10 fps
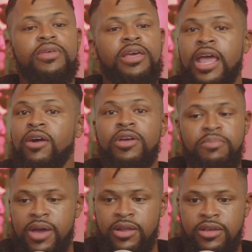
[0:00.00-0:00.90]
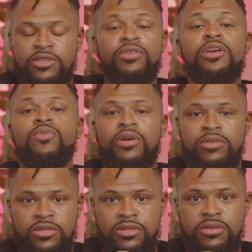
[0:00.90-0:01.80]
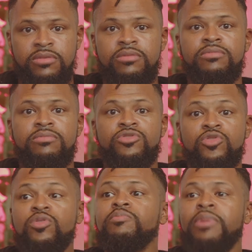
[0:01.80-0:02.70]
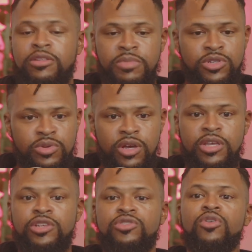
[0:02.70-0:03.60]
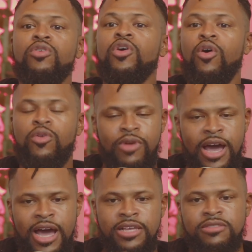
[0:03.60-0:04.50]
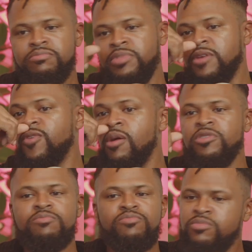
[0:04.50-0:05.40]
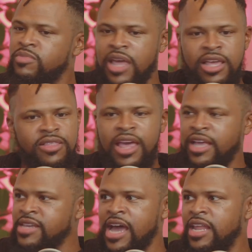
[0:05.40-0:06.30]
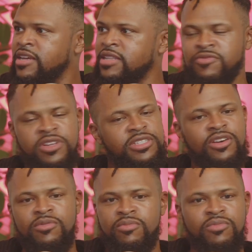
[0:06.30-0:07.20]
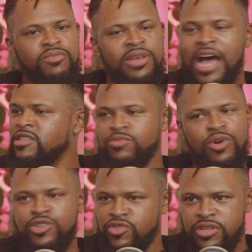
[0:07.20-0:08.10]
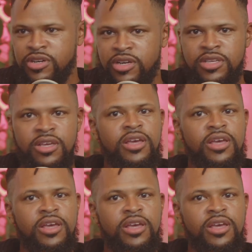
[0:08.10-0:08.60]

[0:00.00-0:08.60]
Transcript: It ain't going to get better. It's going to get worse. Mental health issues going to go on the rise. Big pharma's, they excited because they finna sell lots more drugs.